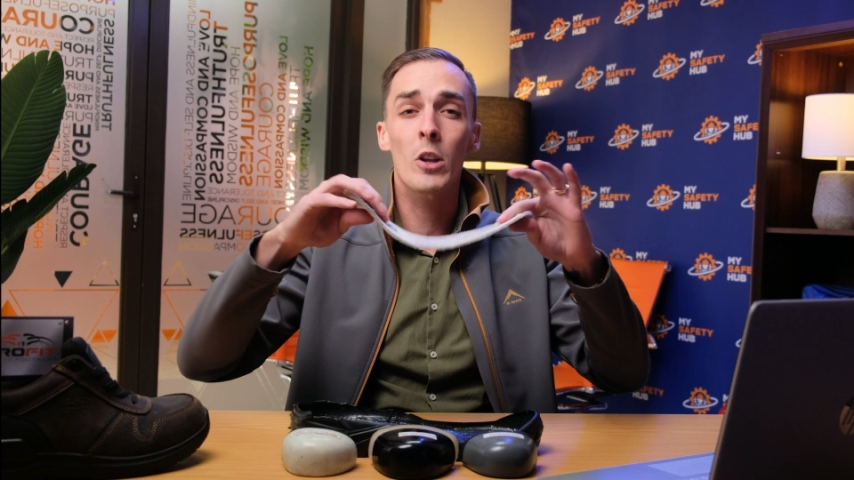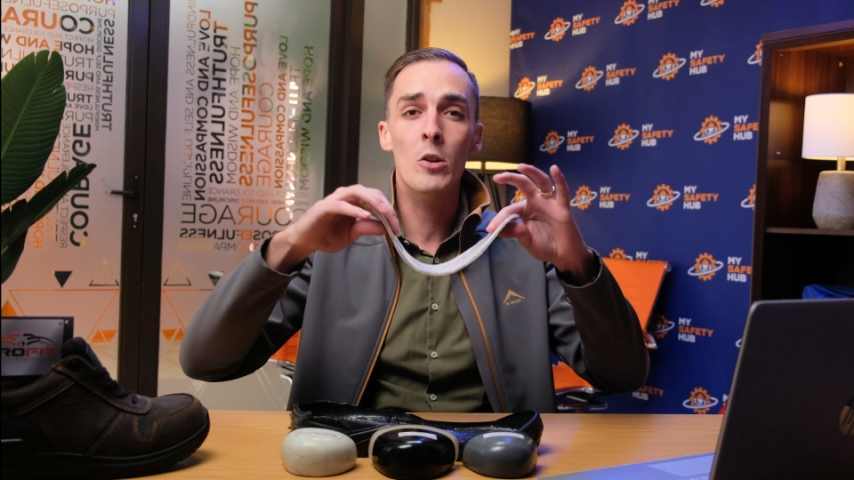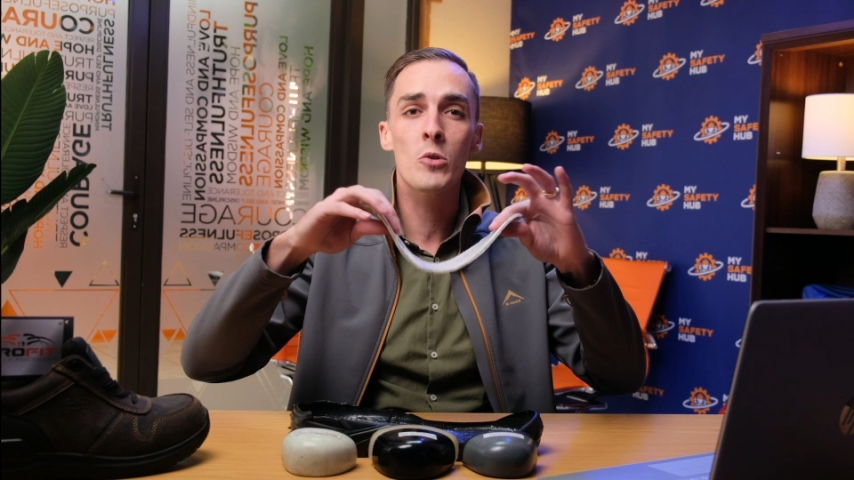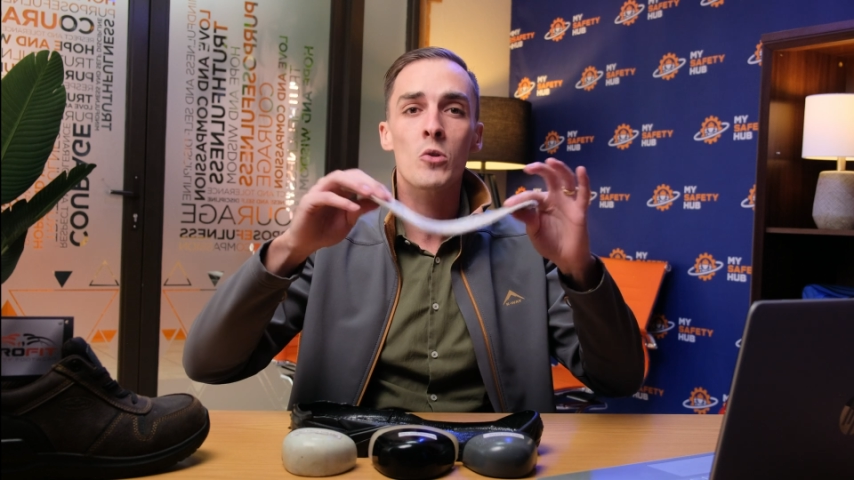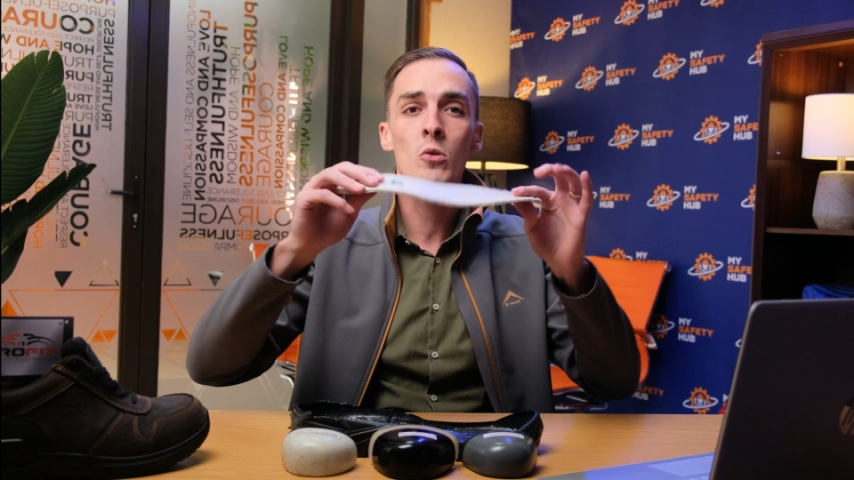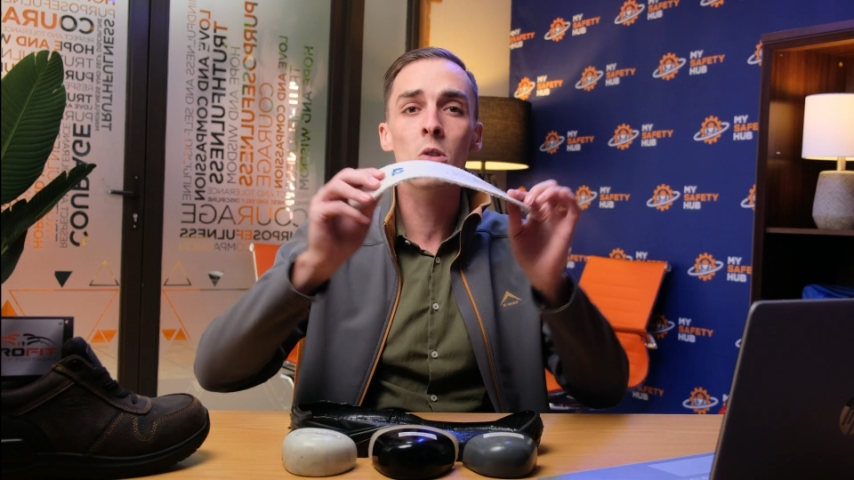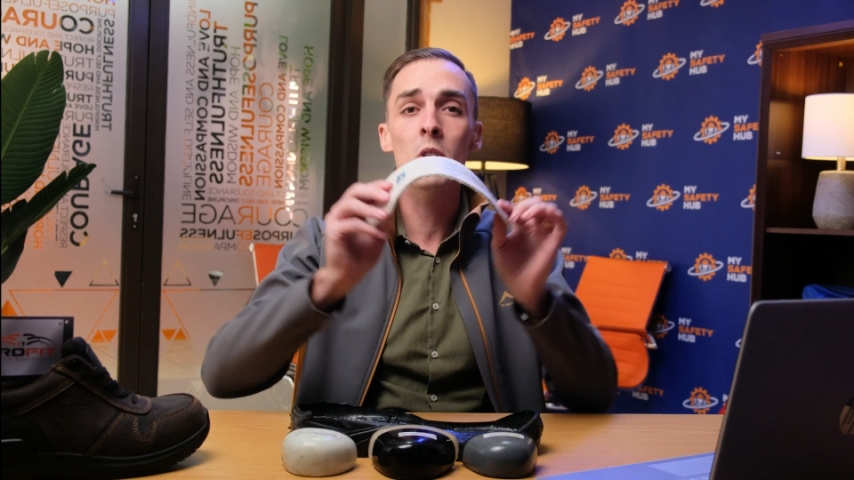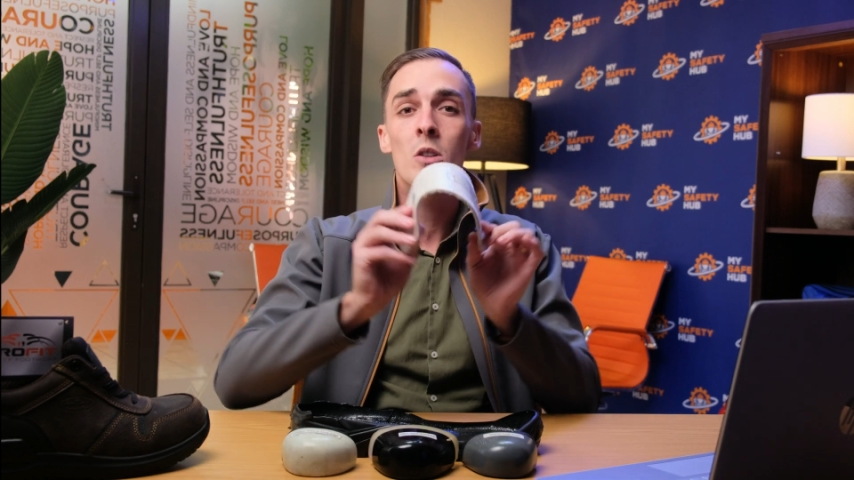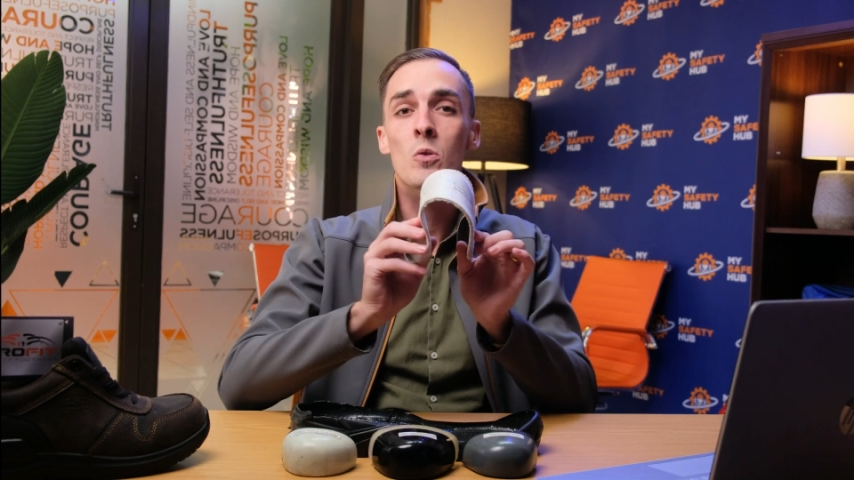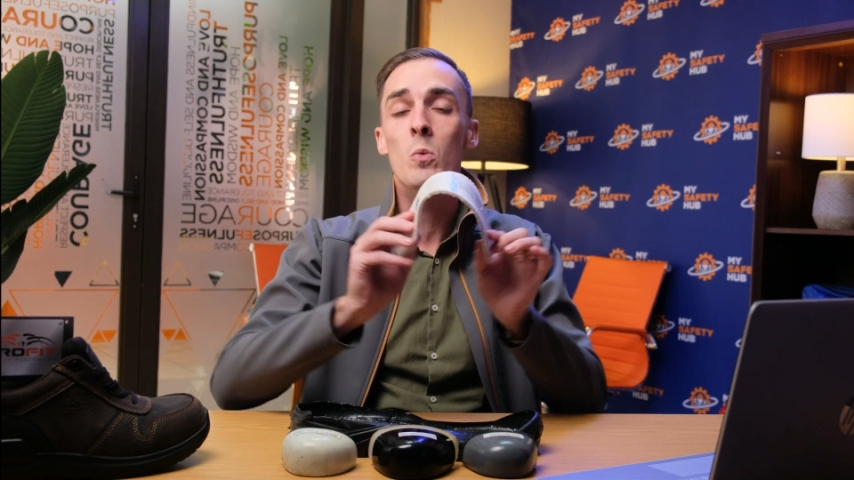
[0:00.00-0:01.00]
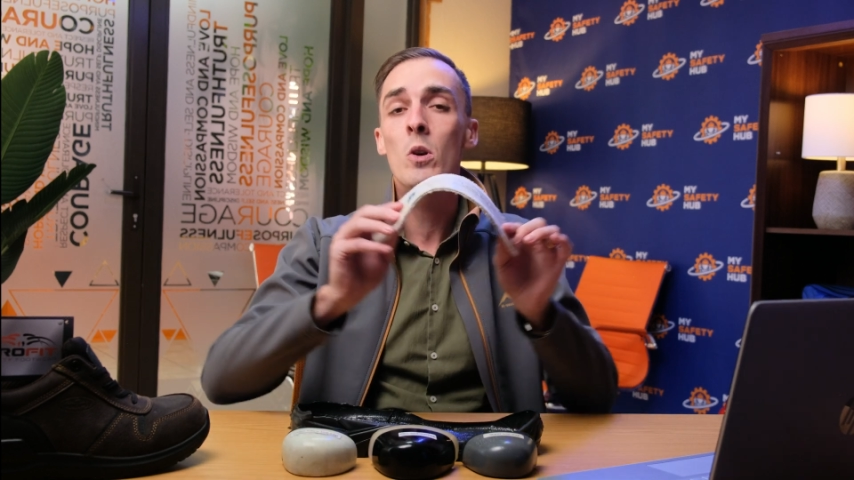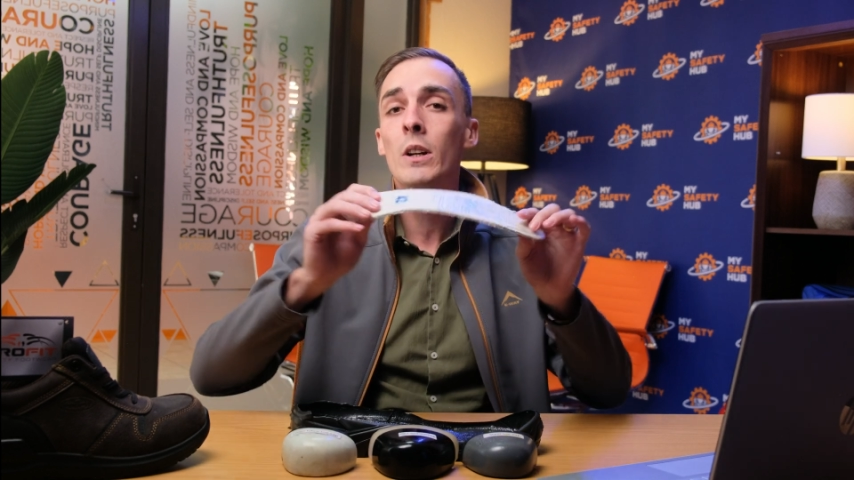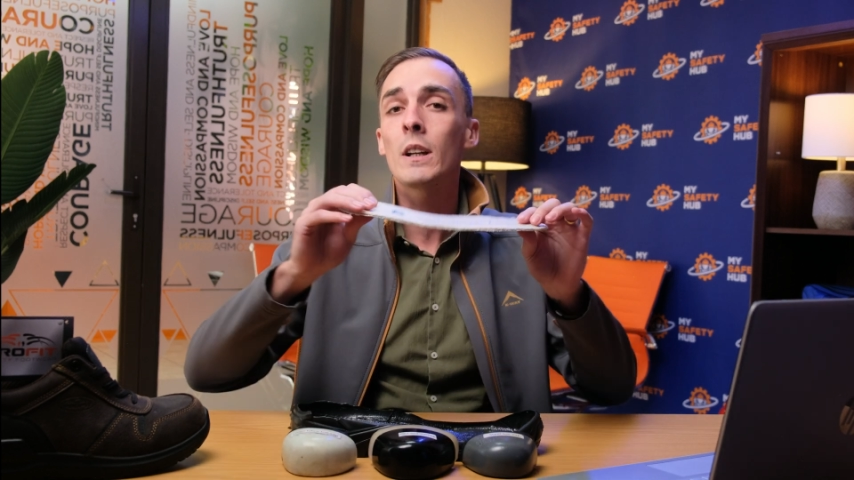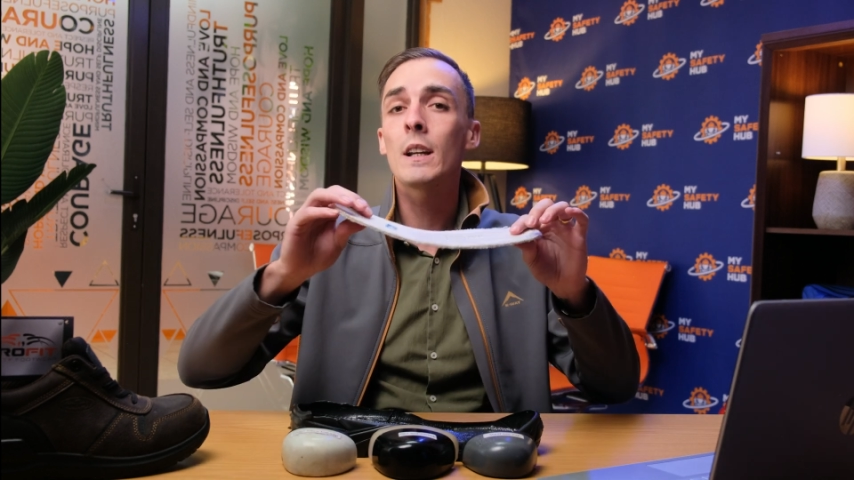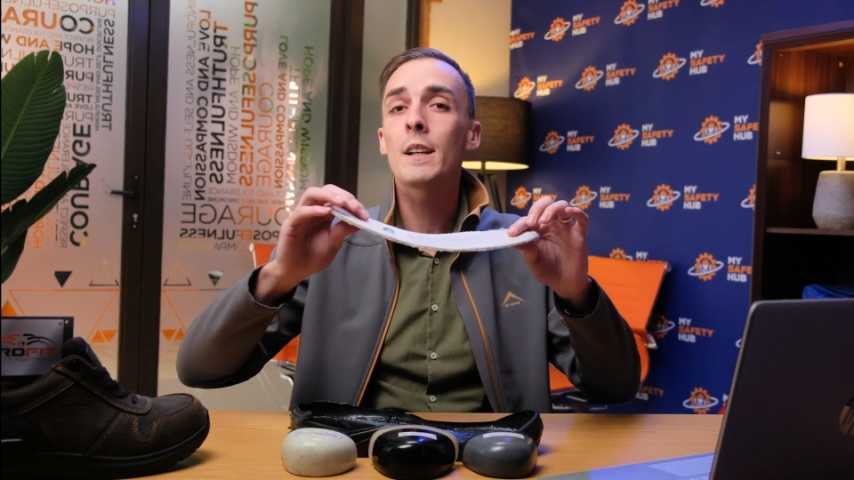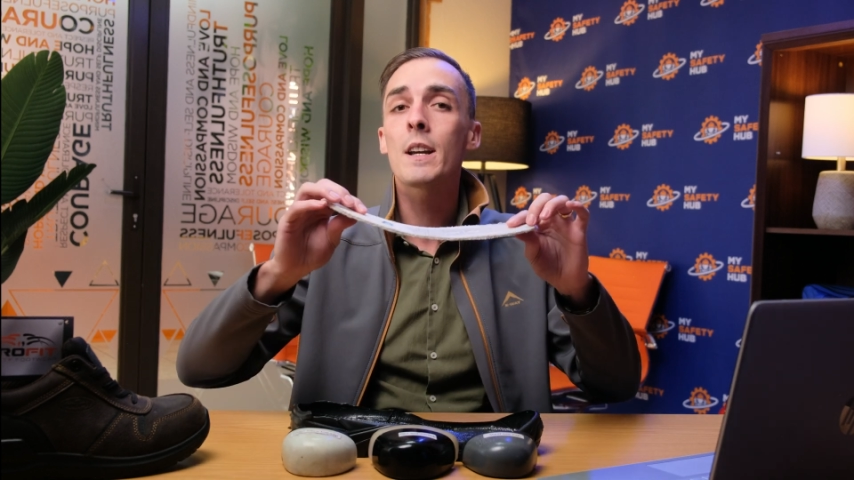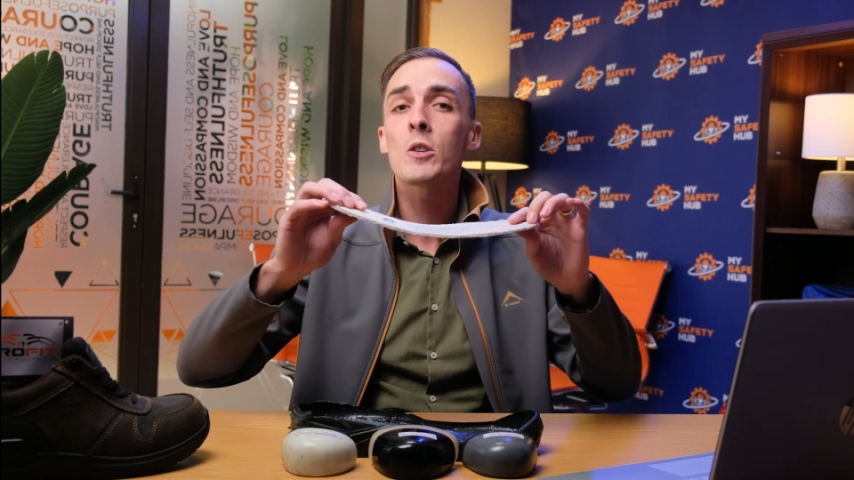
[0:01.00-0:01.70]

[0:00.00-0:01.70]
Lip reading: those who is working in a